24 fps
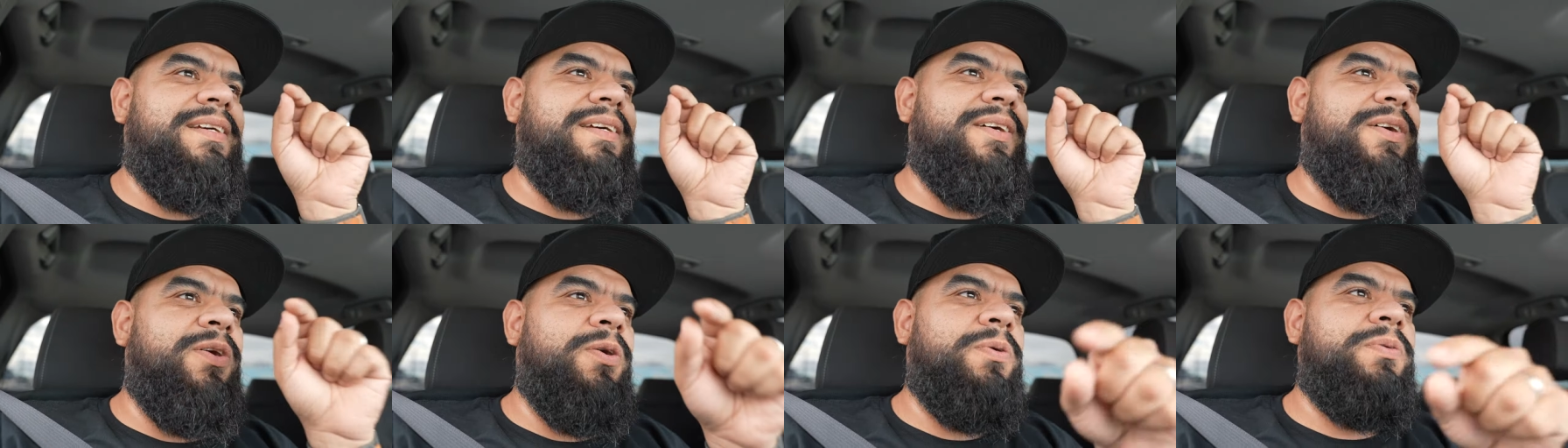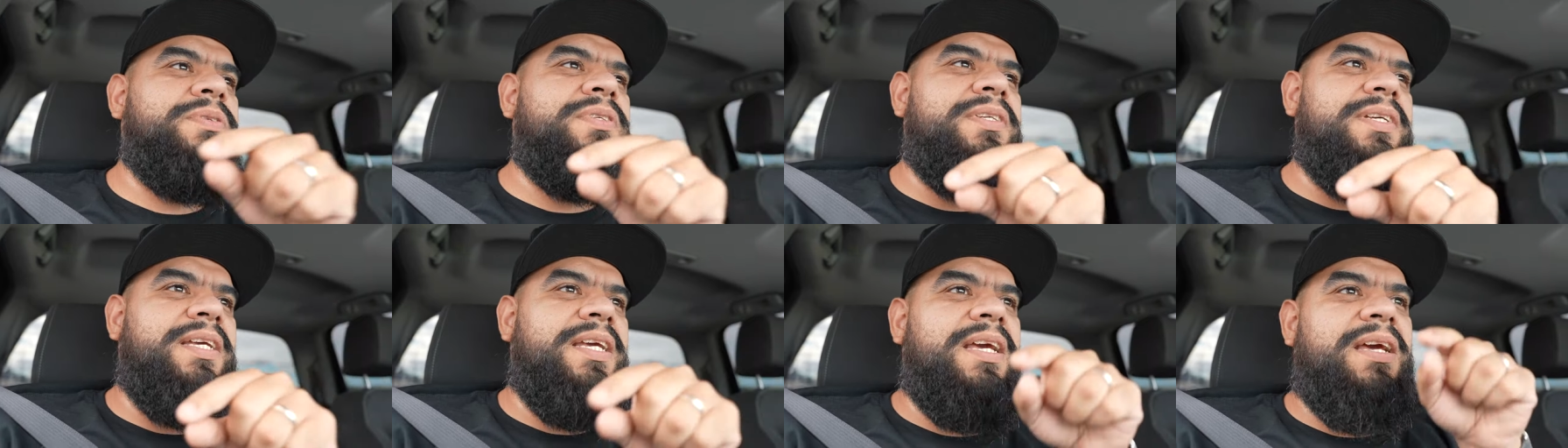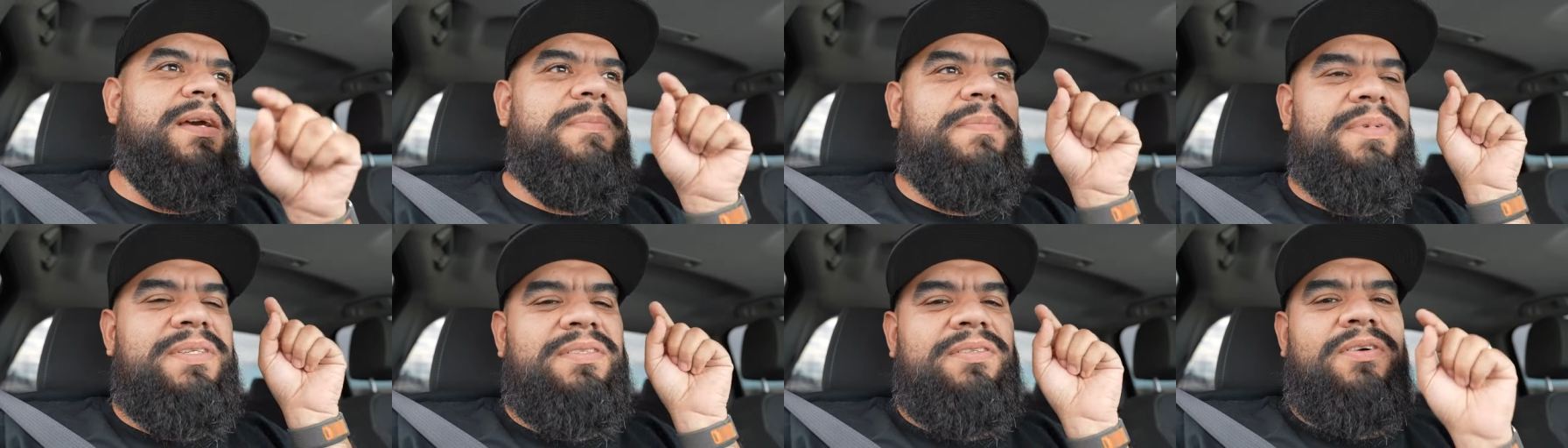
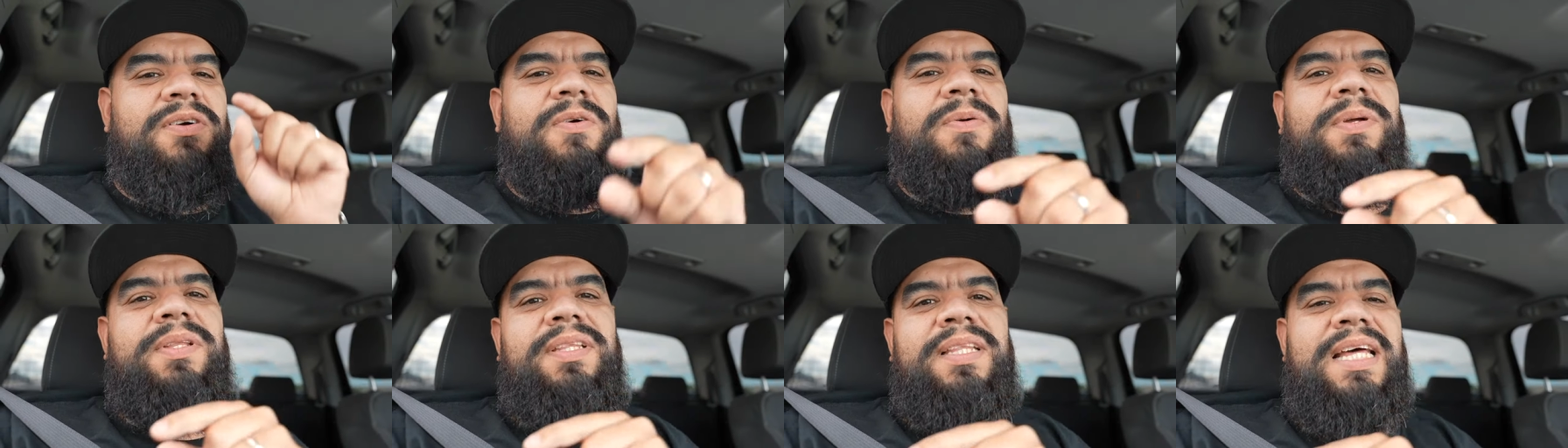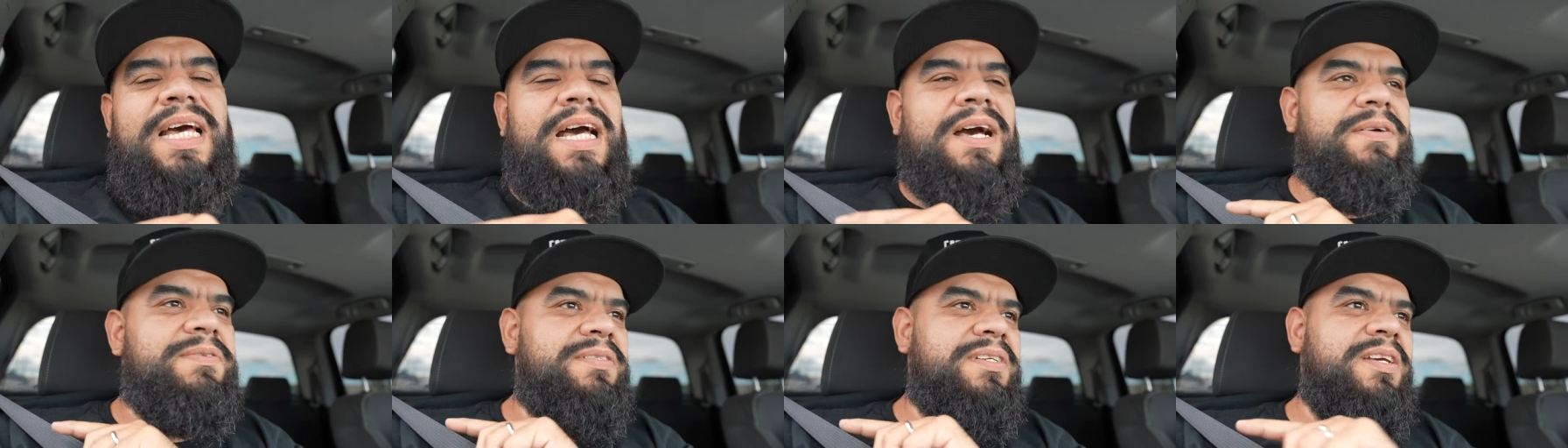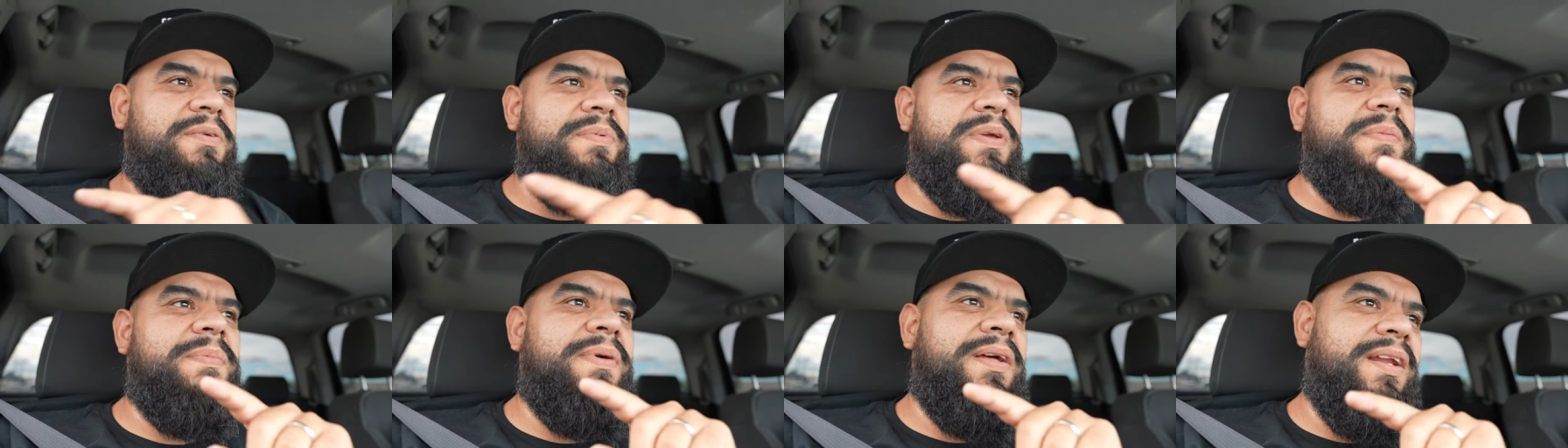OTM is going down. It's gonna
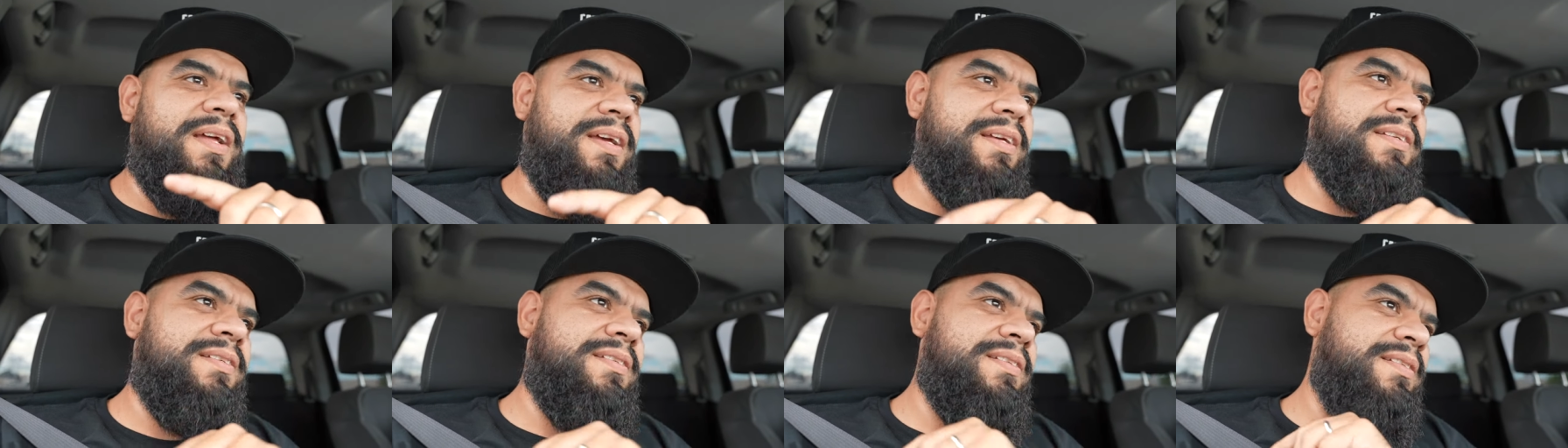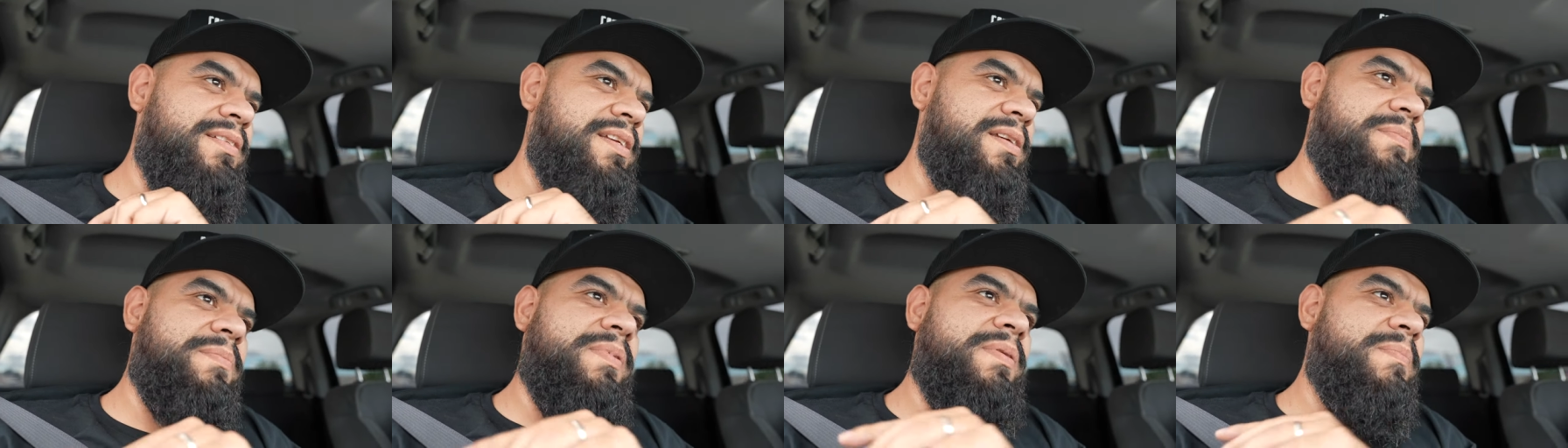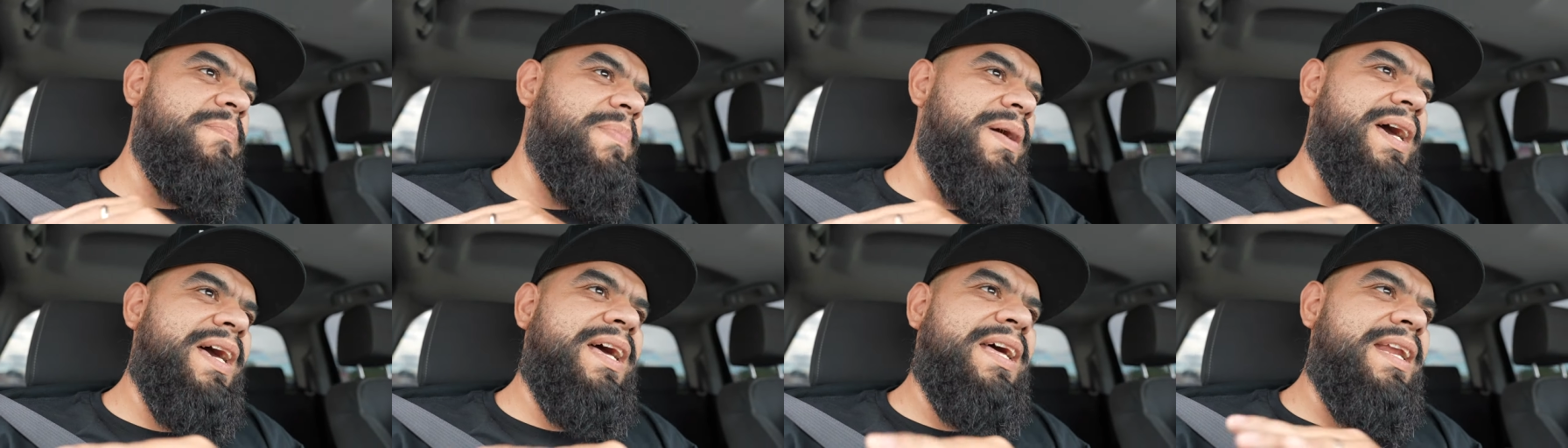be badass. It's gonna be a
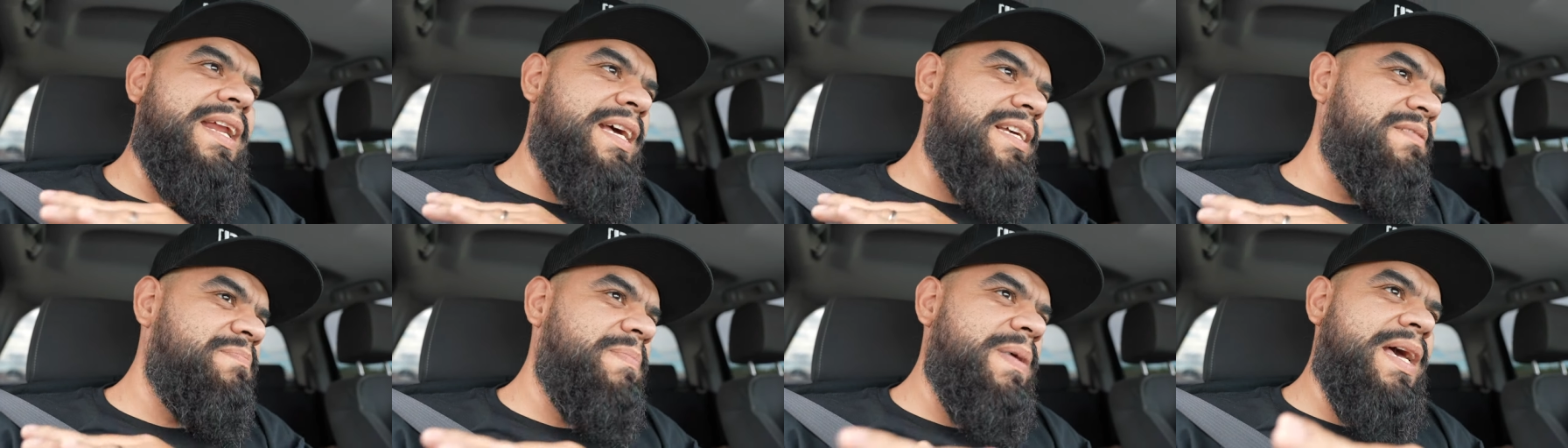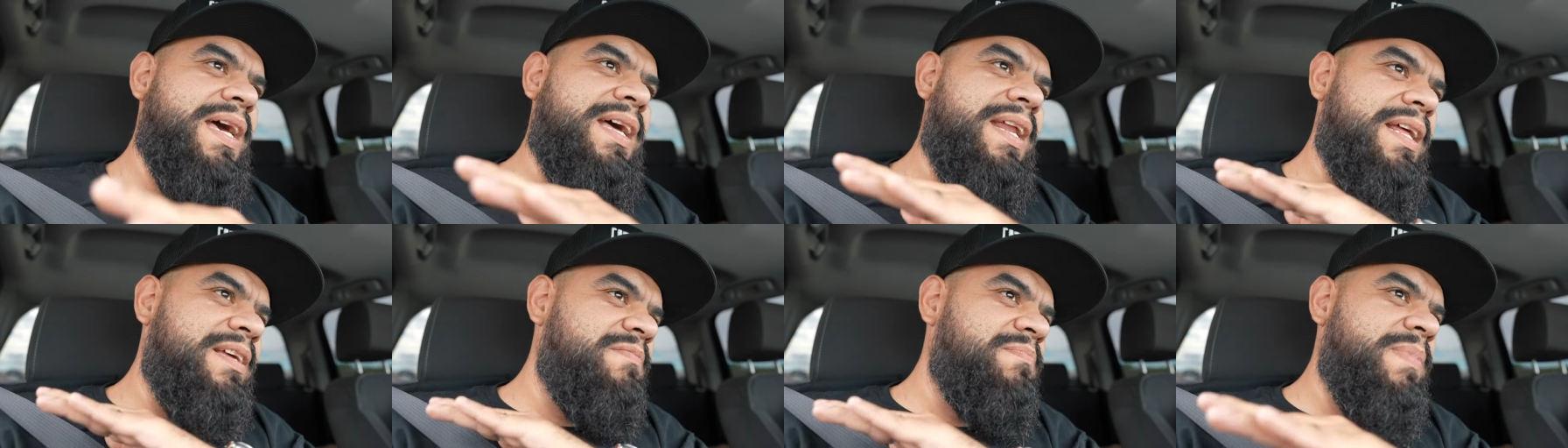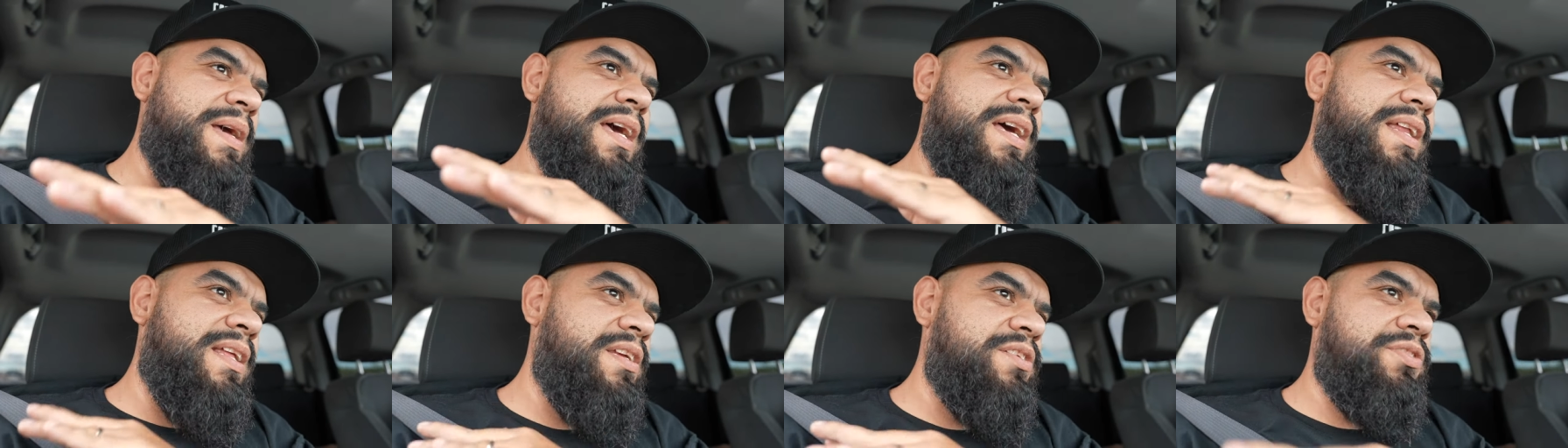
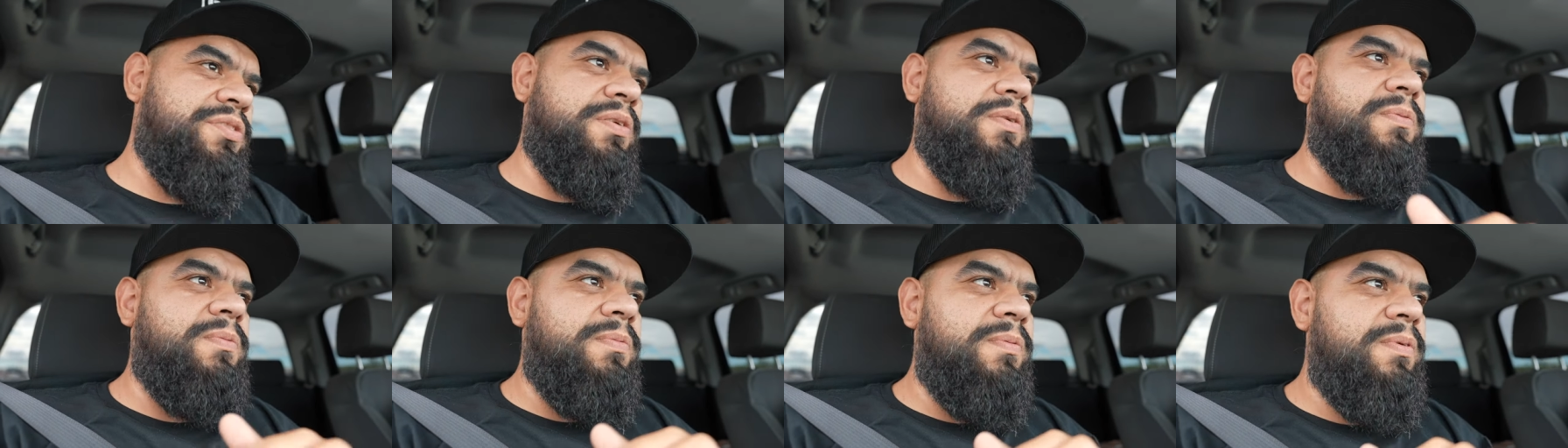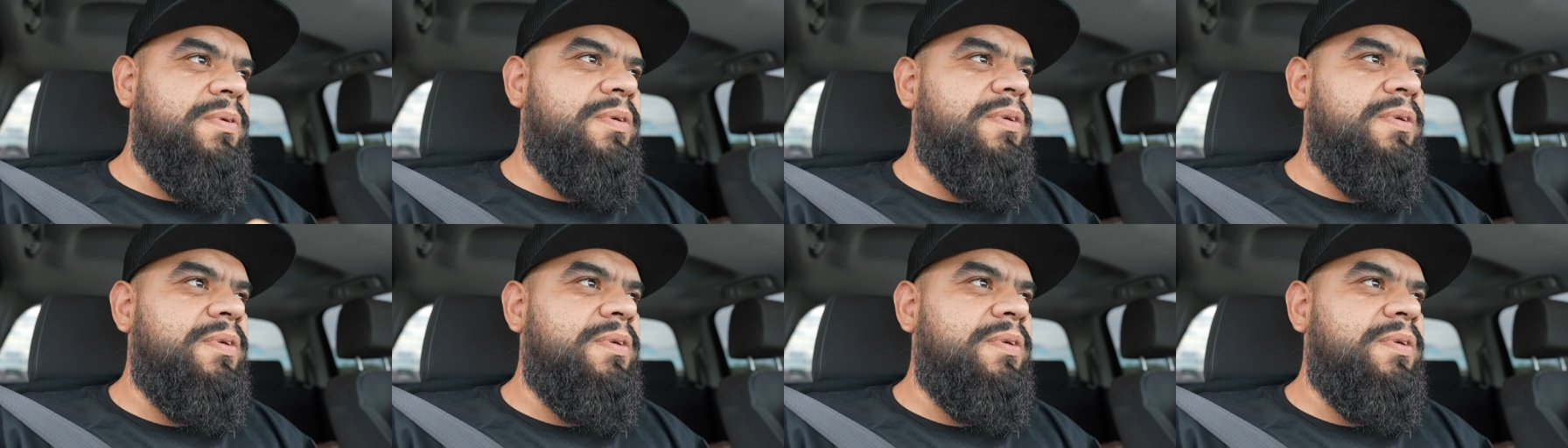badass show.